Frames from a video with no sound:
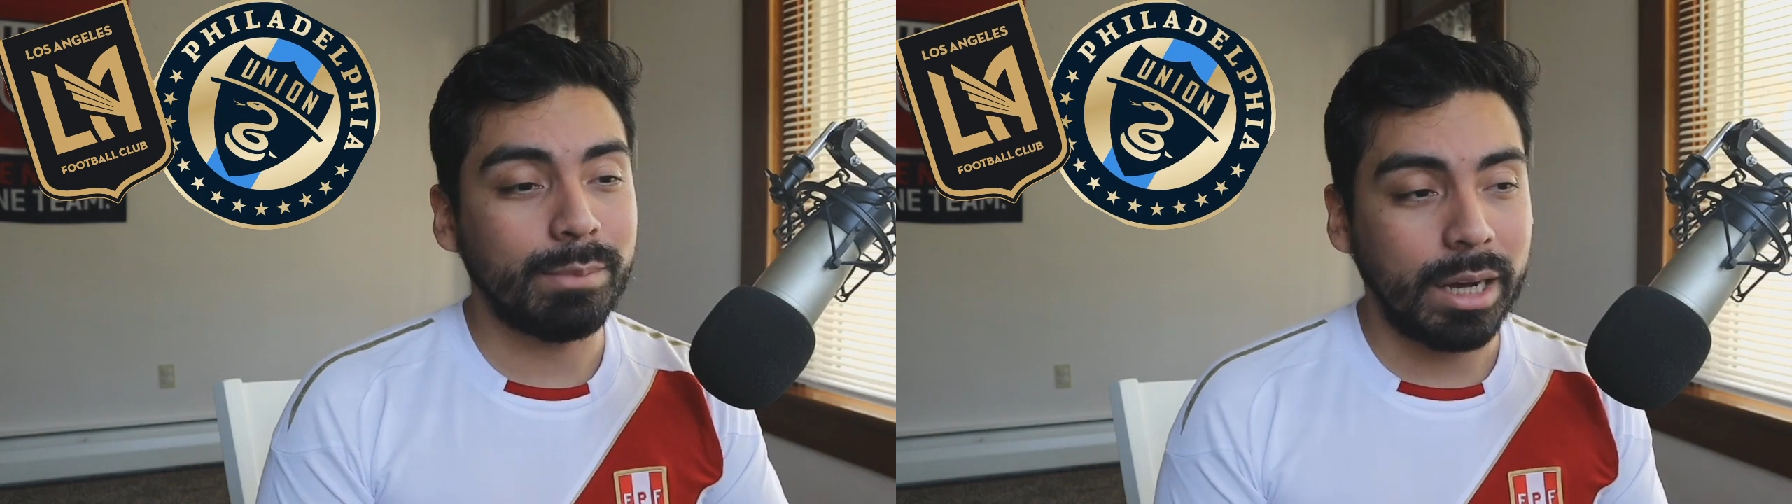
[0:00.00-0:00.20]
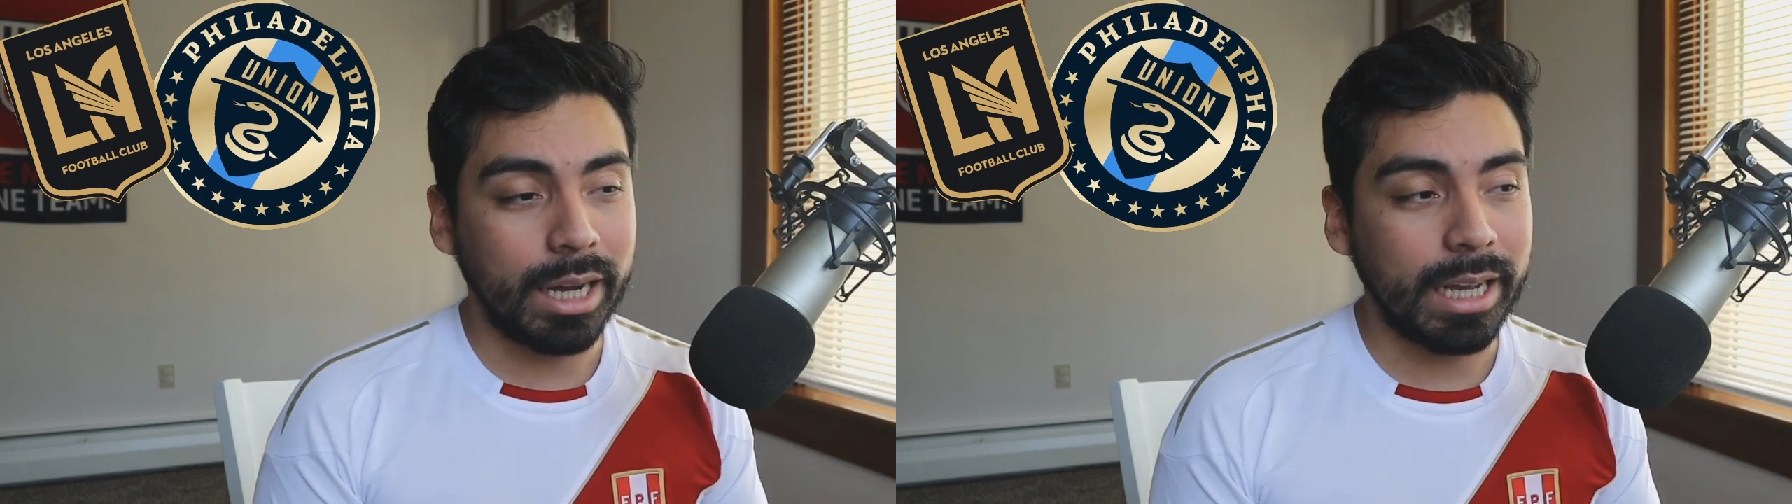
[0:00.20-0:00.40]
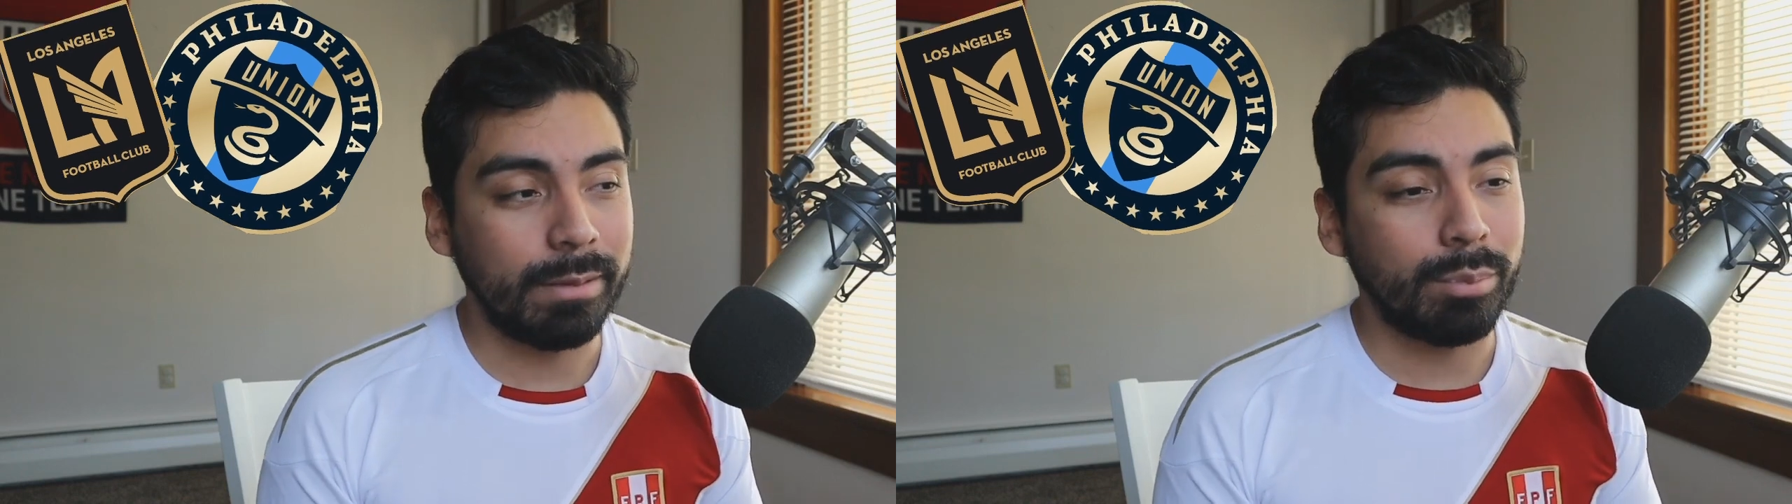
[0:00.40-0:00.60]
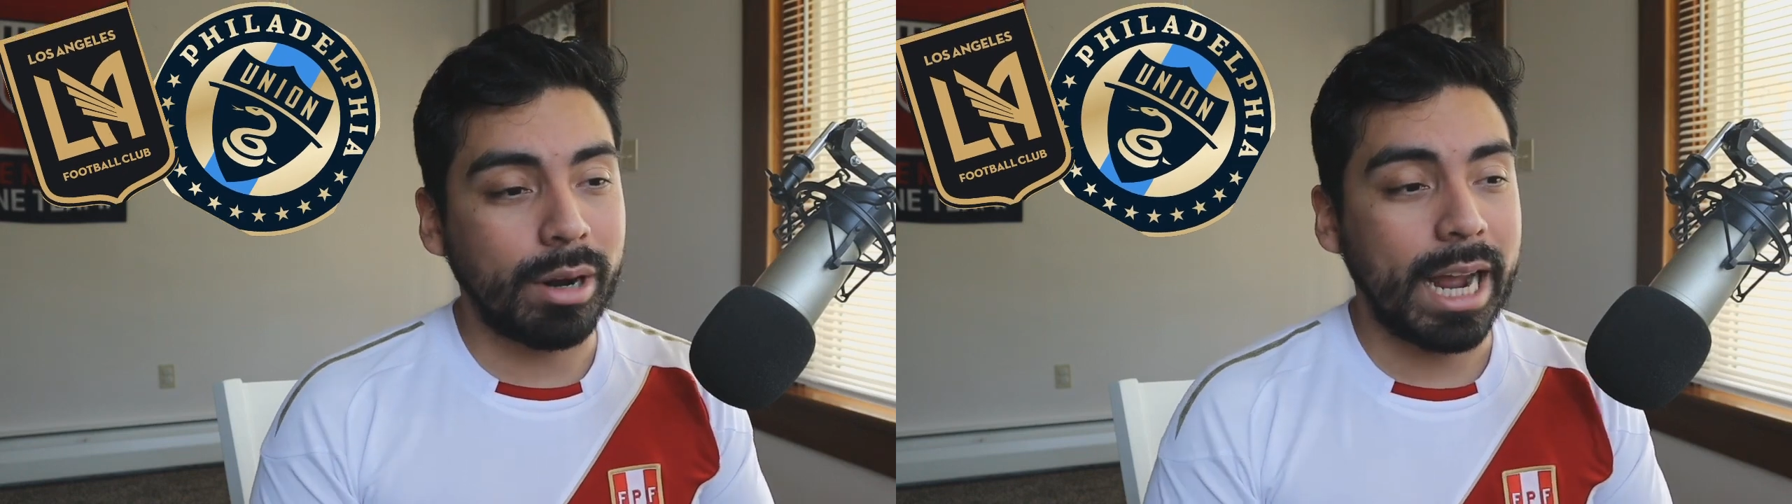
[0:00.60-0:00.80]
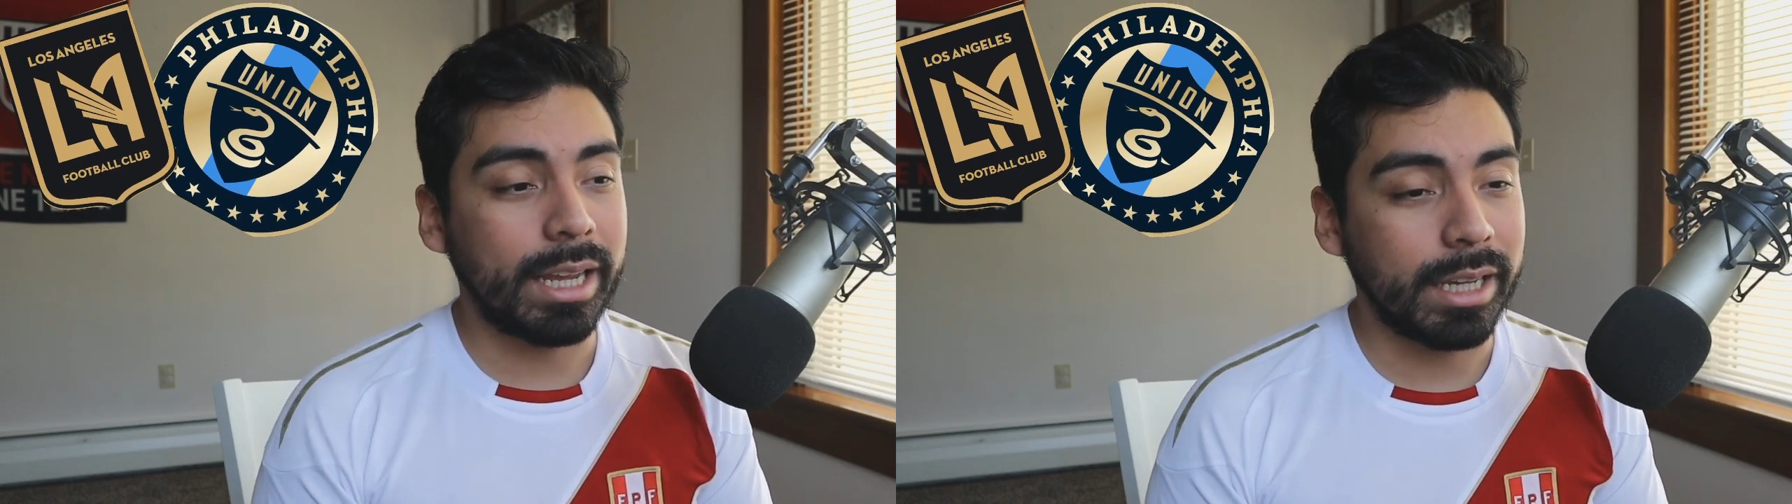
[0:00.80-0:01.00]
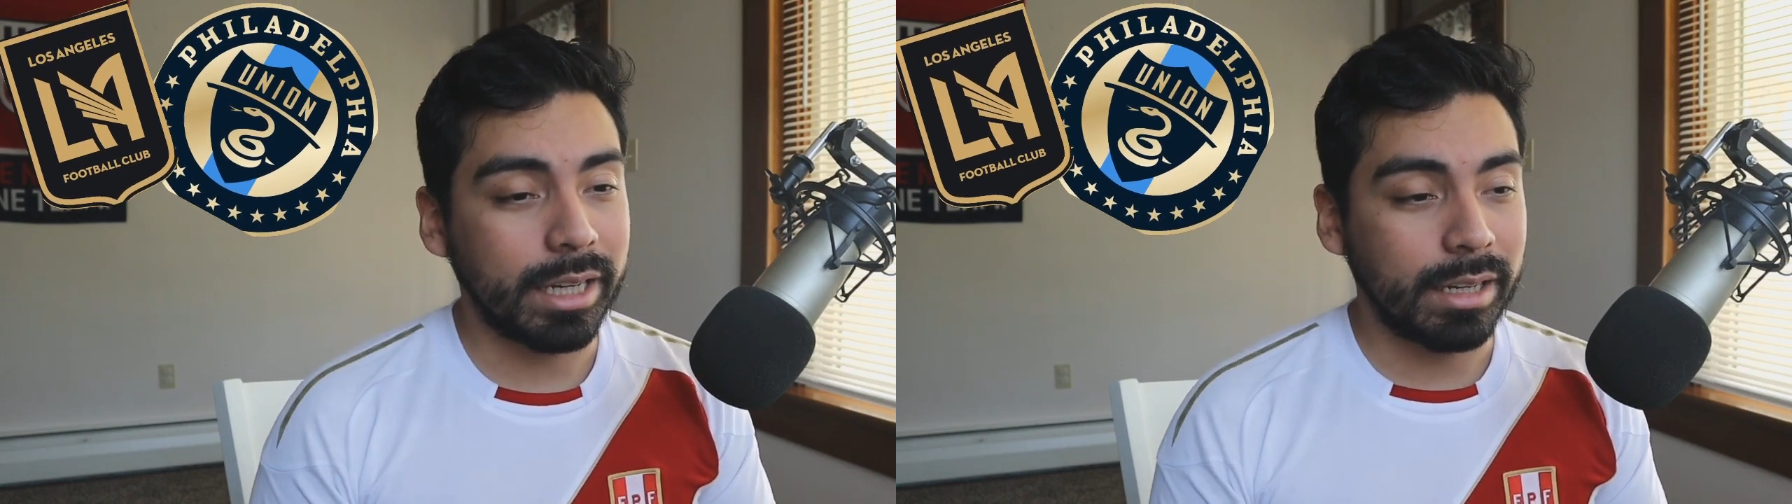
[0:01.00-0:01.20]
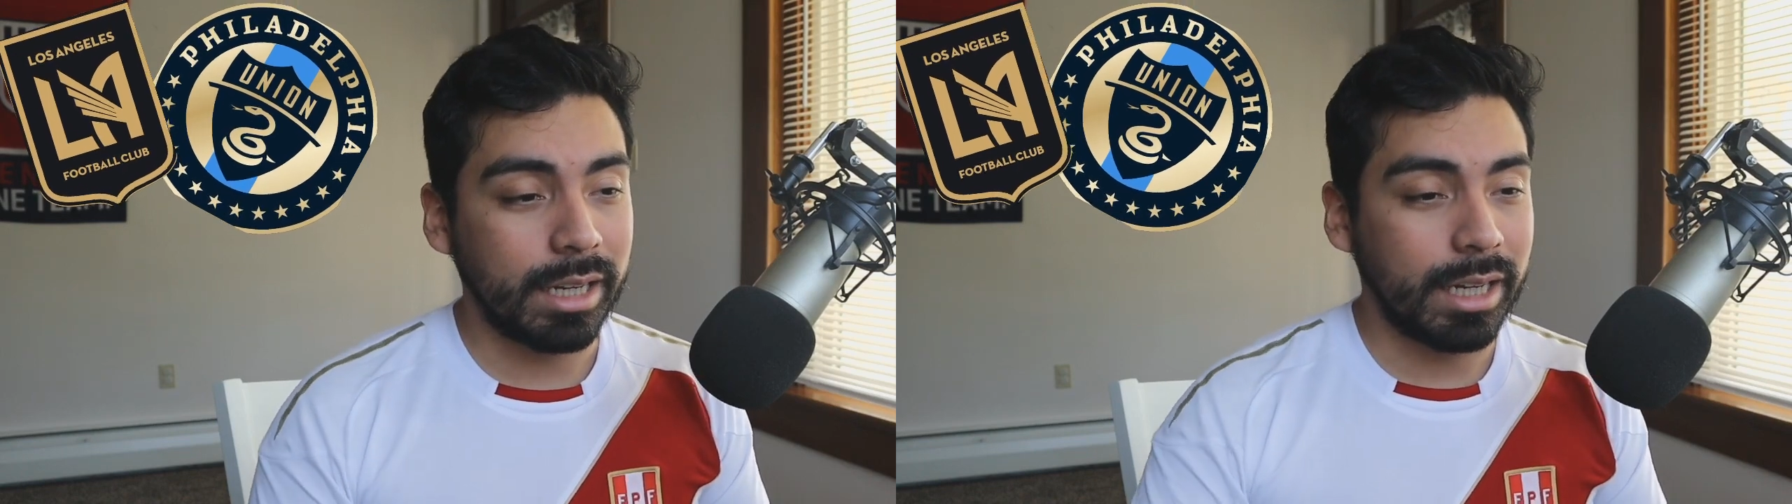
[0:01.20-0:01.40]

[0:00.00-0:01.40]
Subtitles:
my bracket,